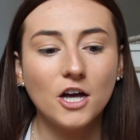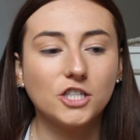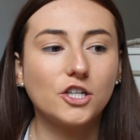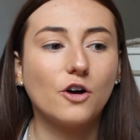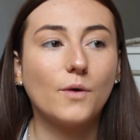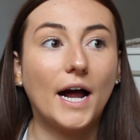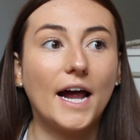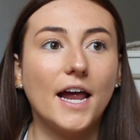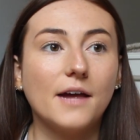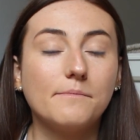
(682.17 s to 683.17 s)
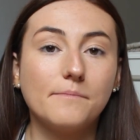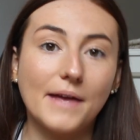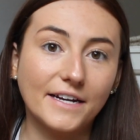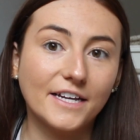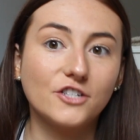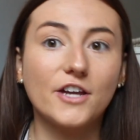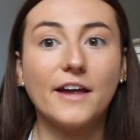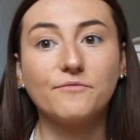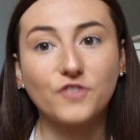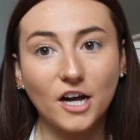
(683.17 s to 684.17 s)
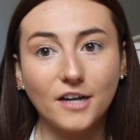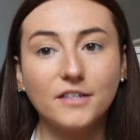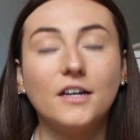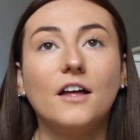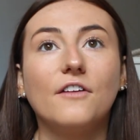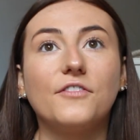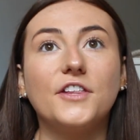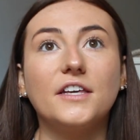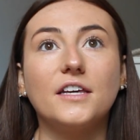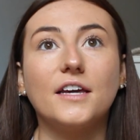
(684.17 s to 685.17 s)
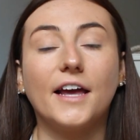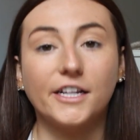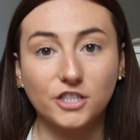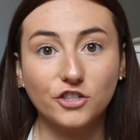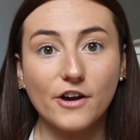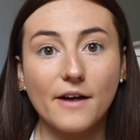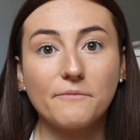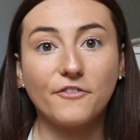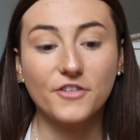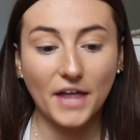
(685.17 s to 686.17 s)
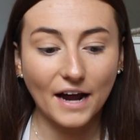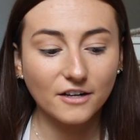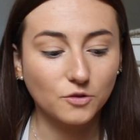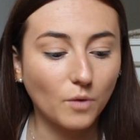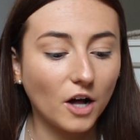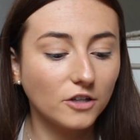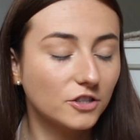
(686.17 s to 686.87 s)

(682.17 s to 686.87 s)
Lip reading: so I manage and run the Instagram for that as well.